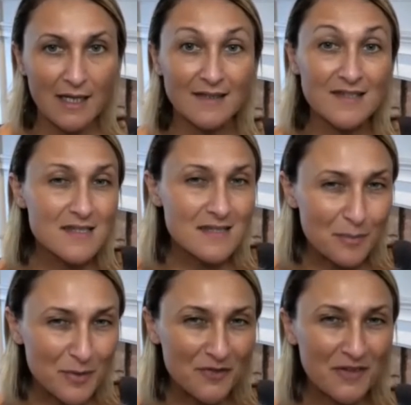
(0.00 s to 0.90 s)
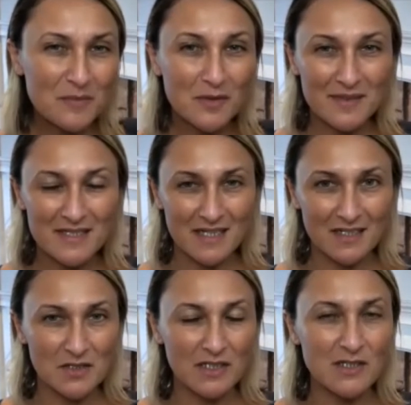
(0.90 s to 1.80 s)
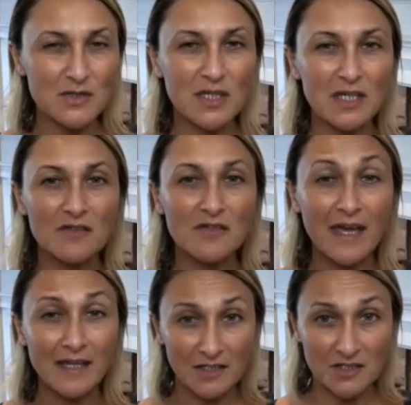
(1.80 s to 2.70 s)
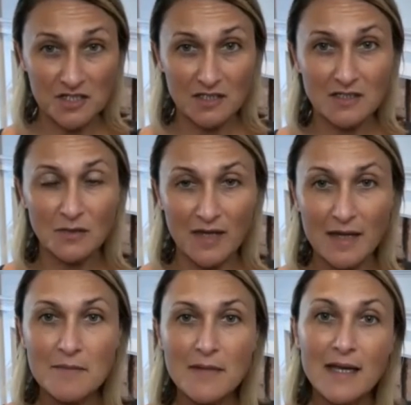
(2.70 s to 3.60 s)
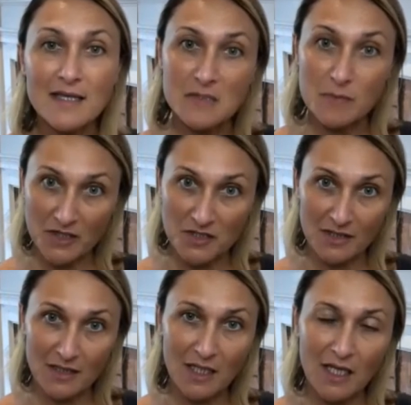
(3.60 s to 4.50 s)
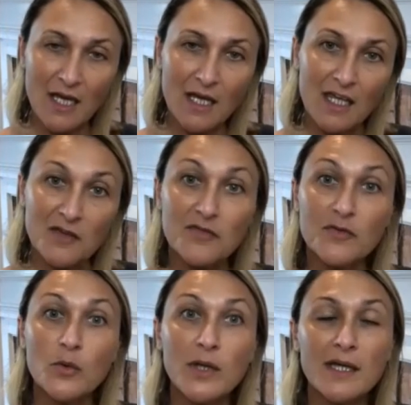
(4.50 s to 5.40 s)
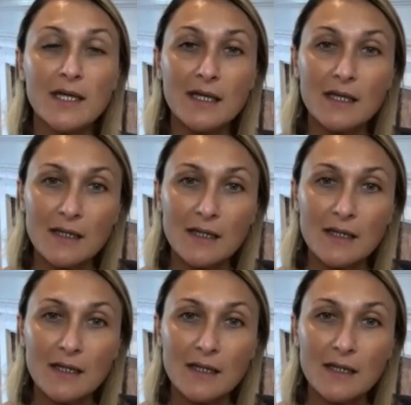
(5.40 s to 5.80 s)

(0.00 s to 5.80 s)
This is the perfect moment actually to give energy to them, especially if we